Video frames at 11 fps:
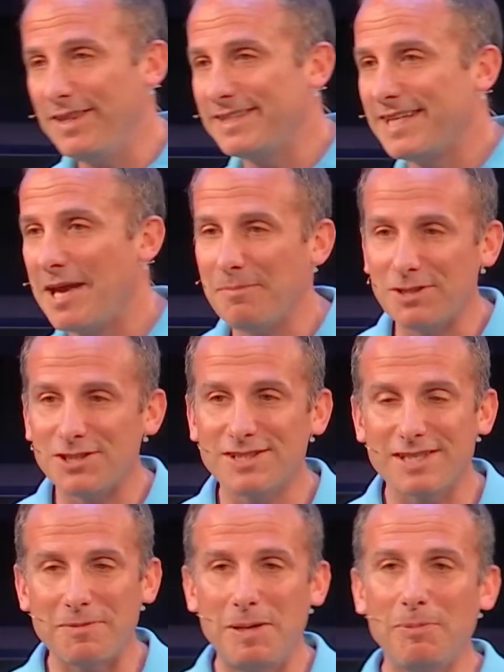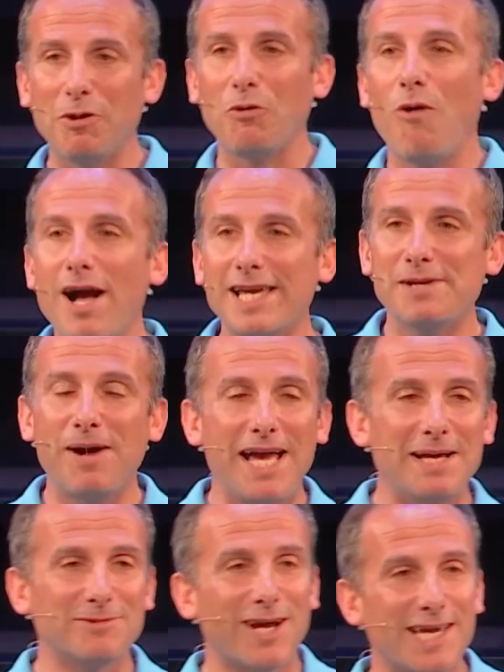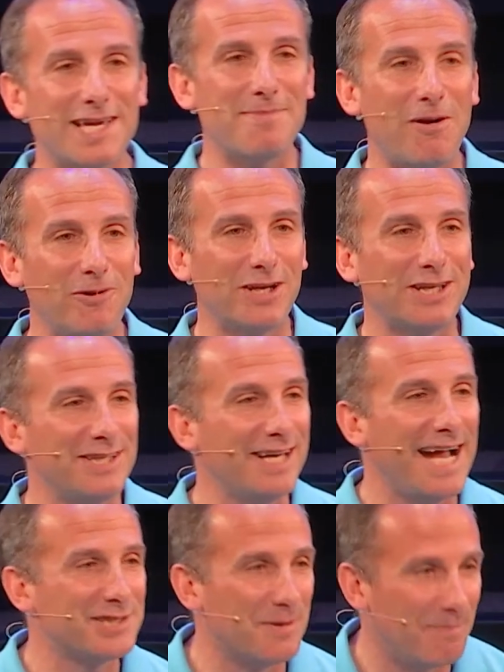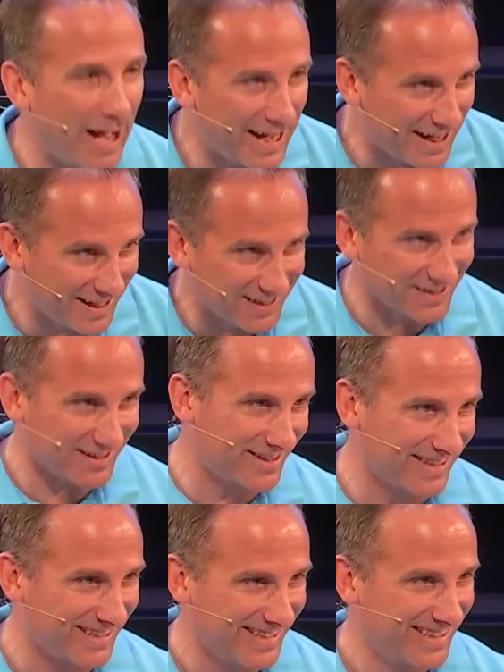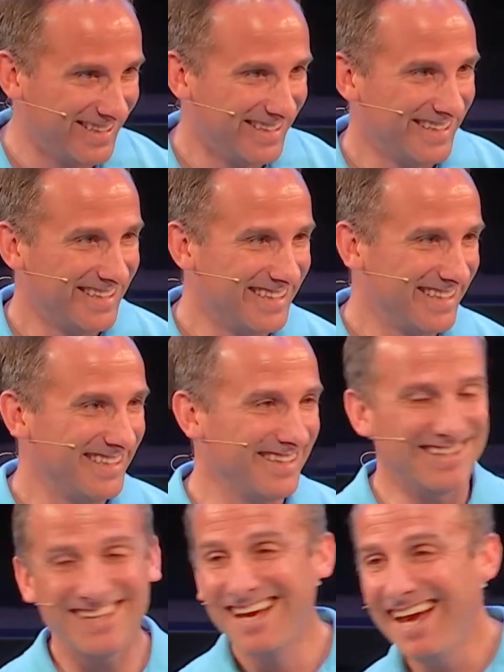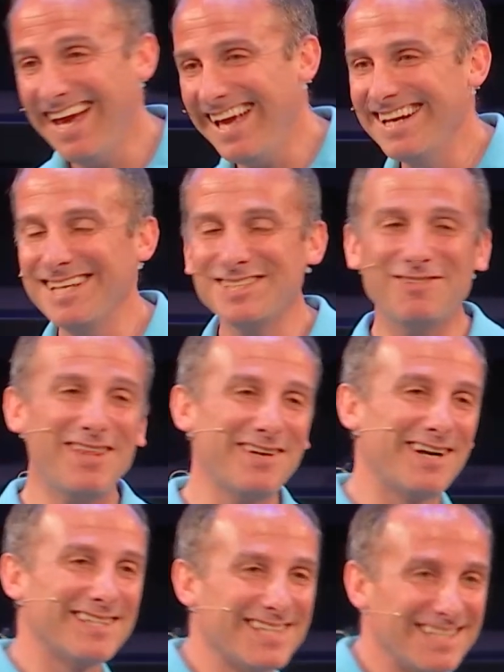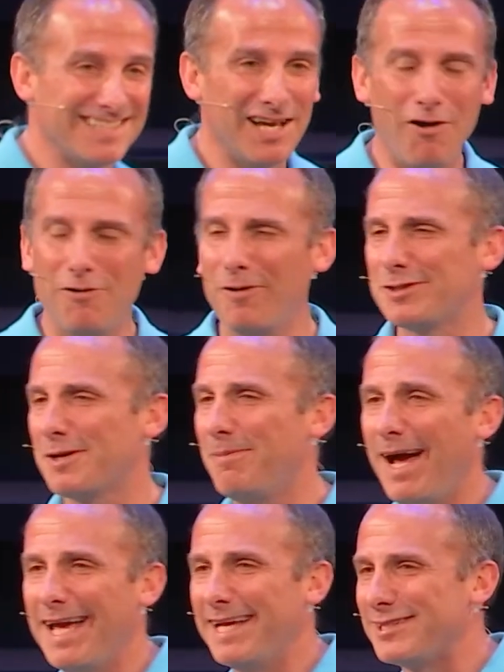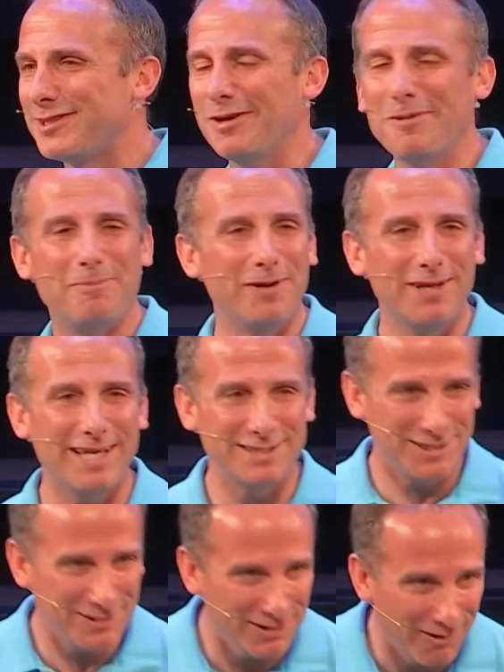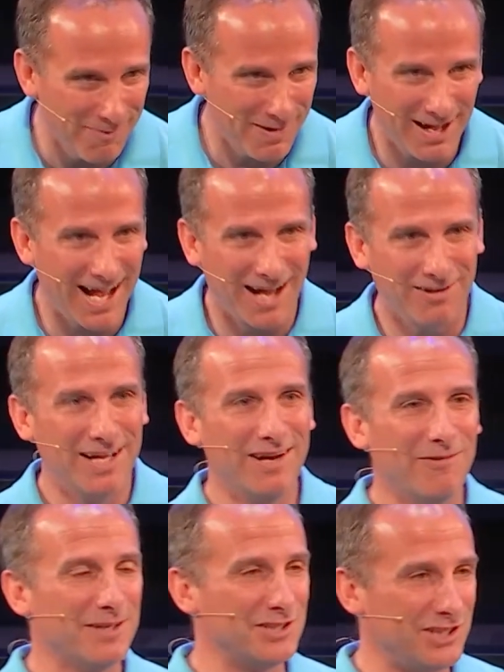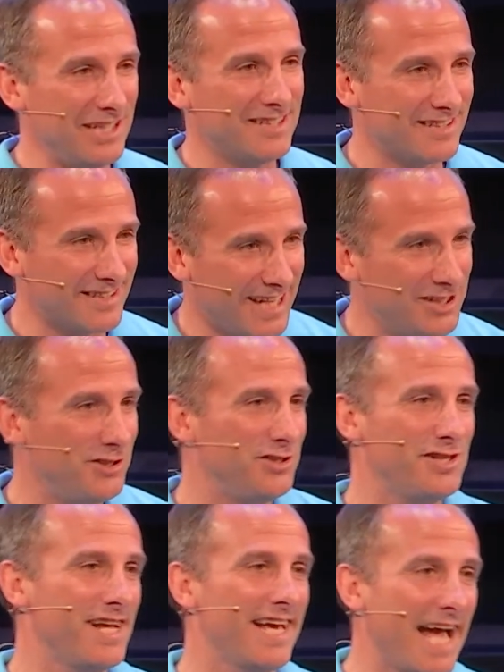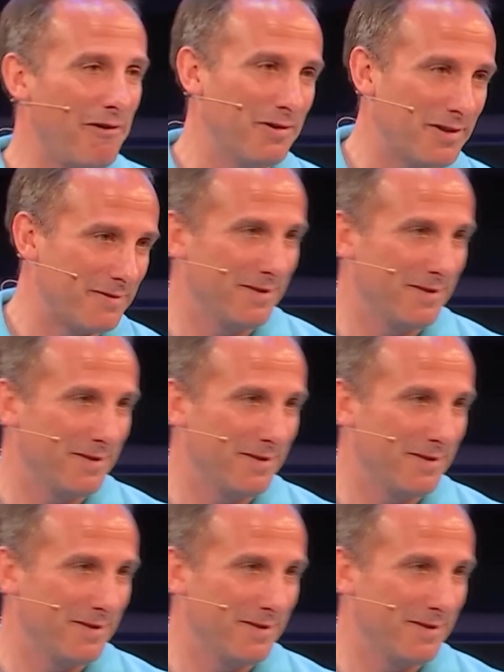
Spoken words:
these ambushes, and people are walking by him talking about what a good guy Tobiah is. You know, like, hey, nice weather outside today. Oh, Tobiah is so brilliant. Do you know about what a genius this guy is? You should hang out with him.